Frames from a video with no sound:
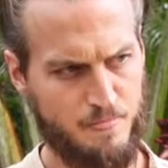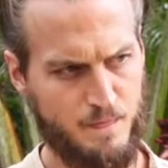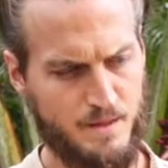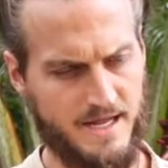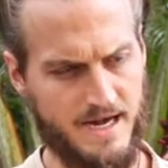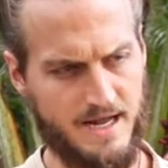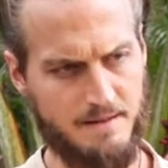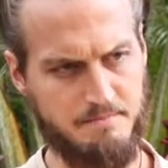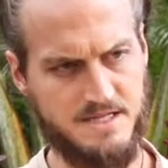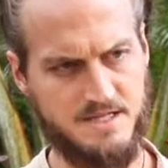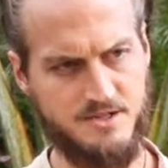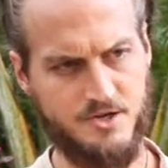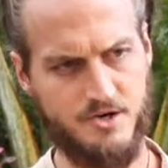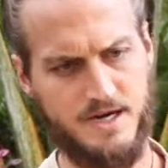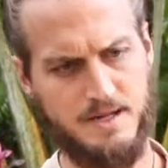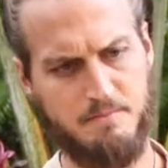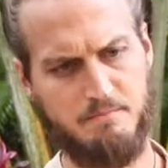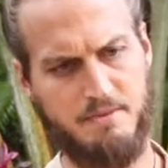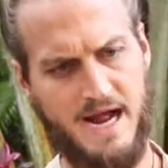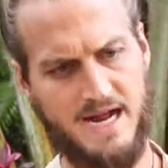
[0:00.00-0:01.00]
and I'm either
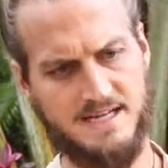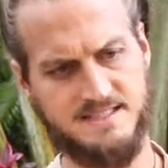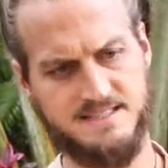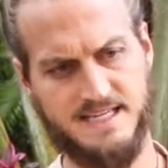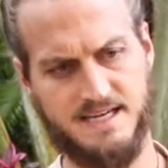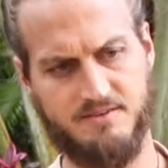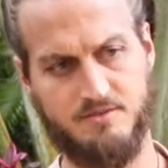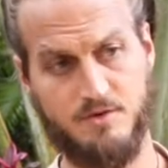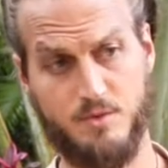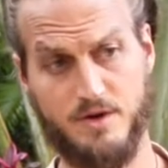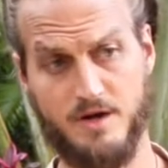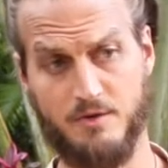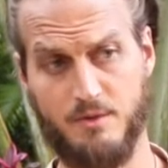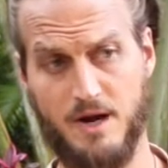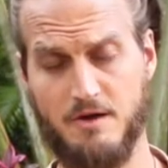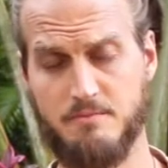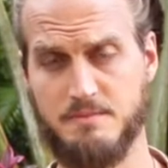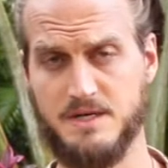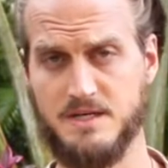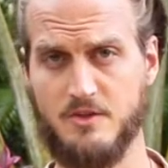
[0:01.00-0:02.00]
impacting everyone
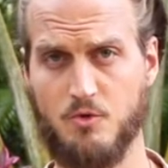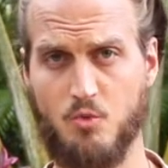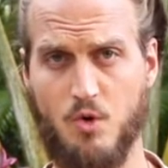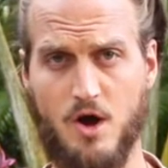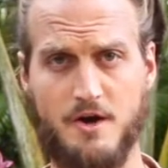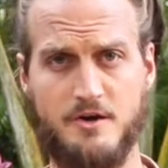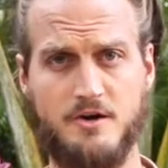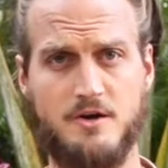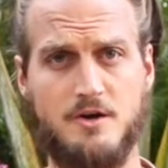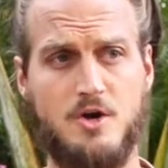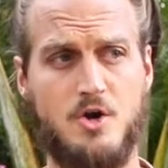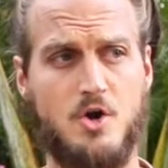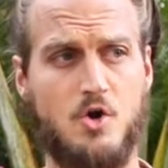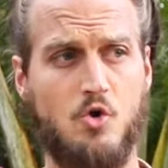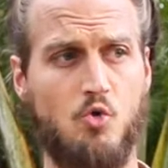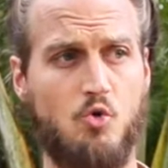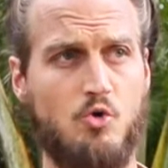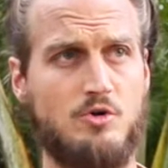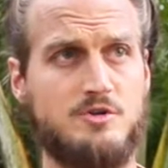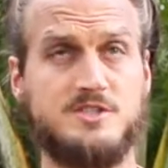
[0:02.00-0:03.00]
around me in the water
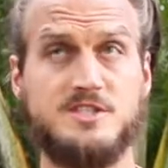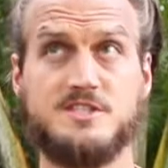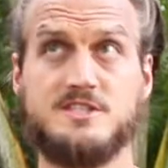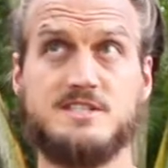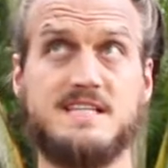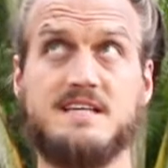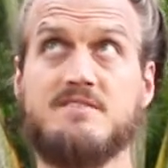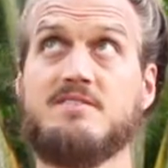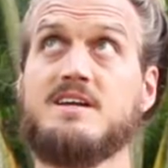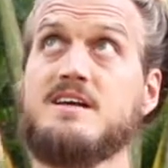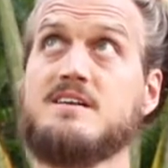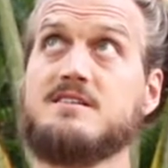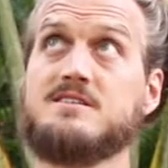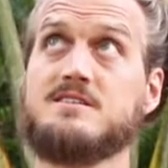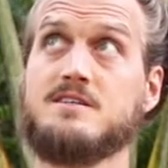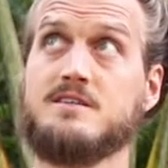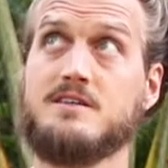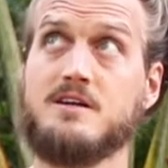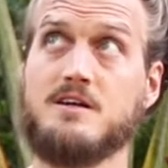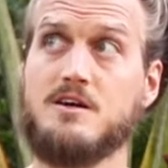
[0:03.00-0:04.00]
or just giving it
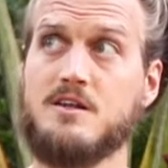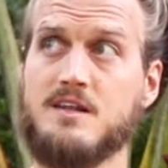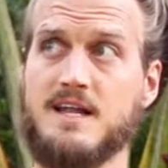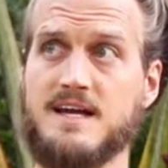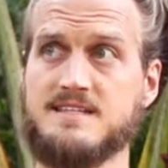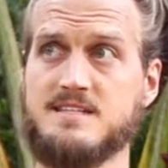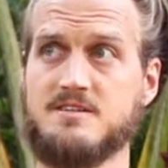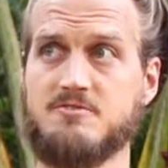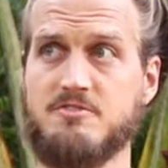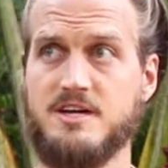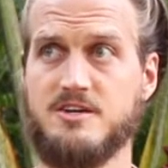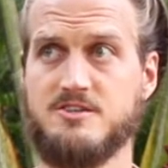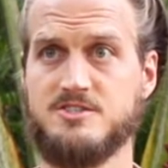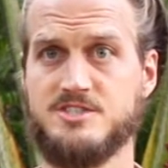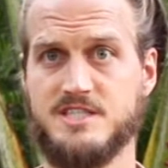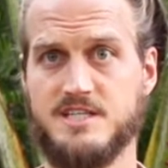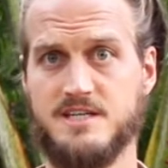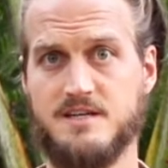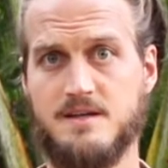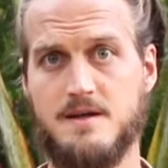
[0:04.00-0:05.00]
to the collective
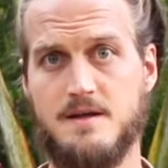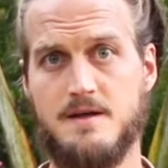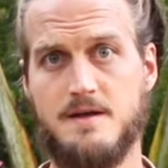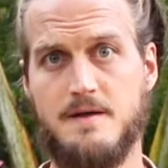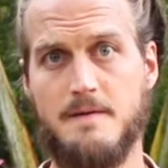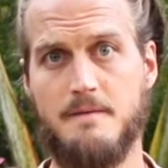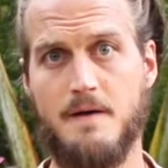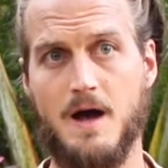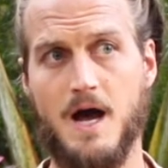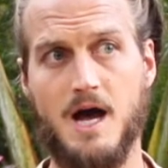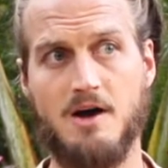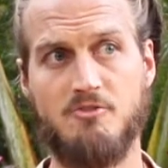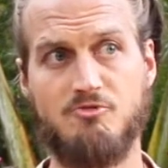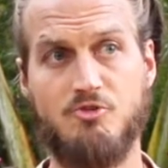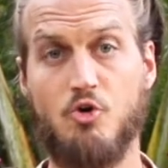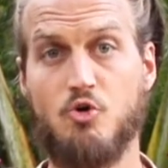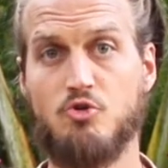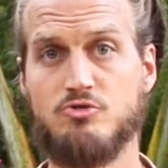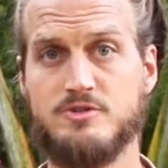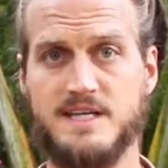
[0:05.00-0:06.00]
energy of
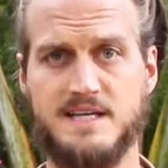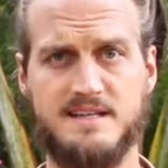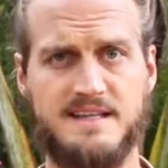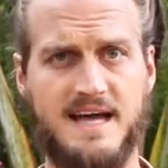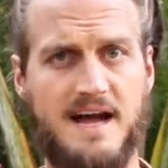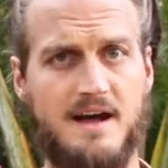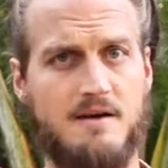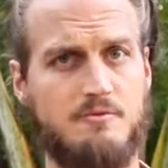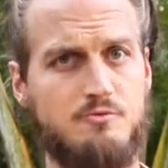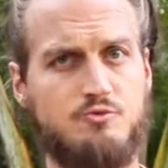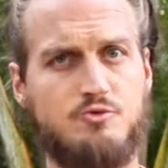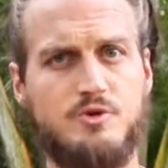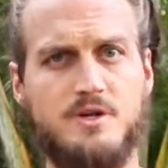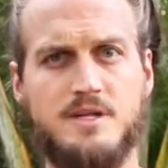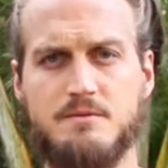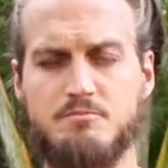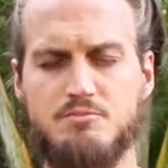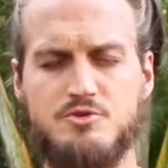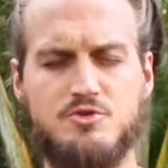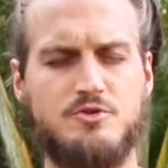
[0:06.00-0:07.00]
holding that
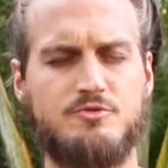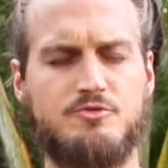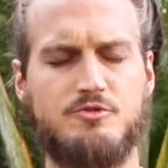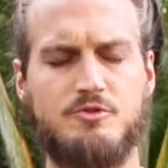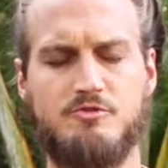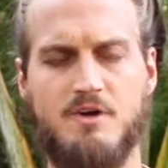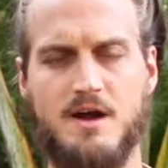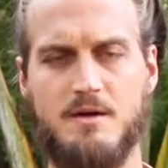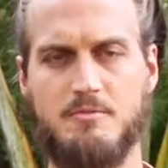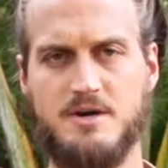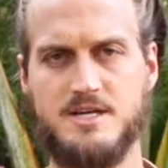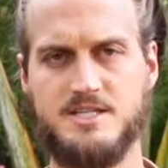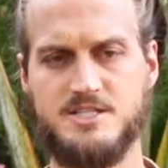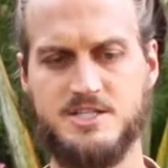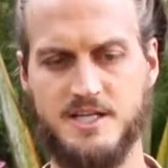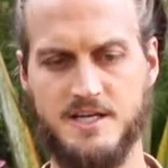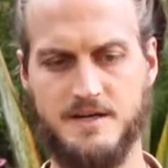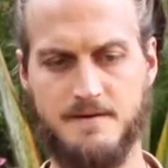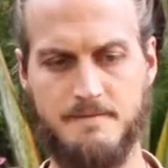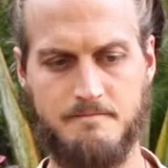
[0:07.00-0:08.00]
really beautiful
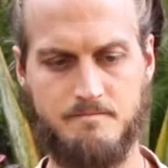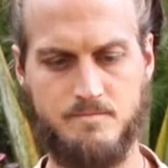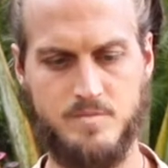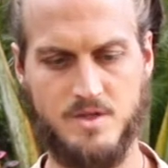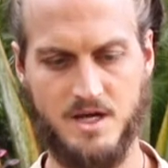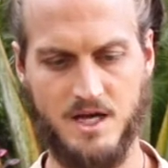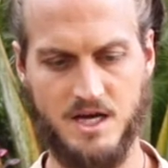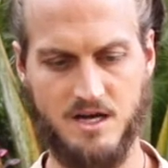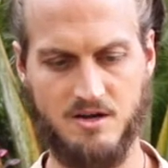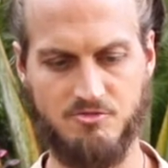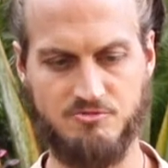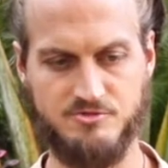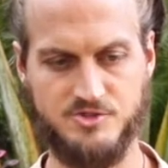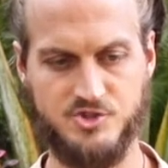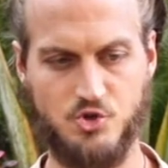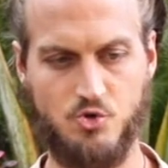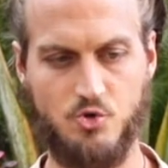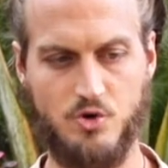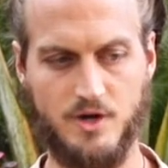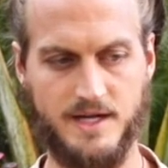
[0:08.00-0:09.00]
vibration of
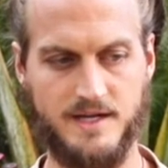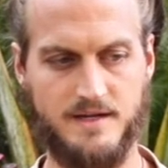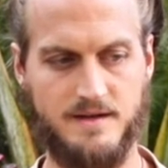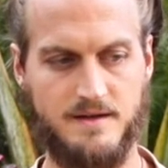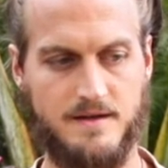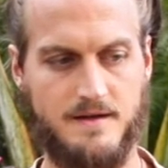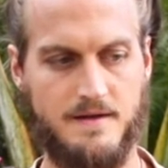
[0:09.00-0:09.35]
joy?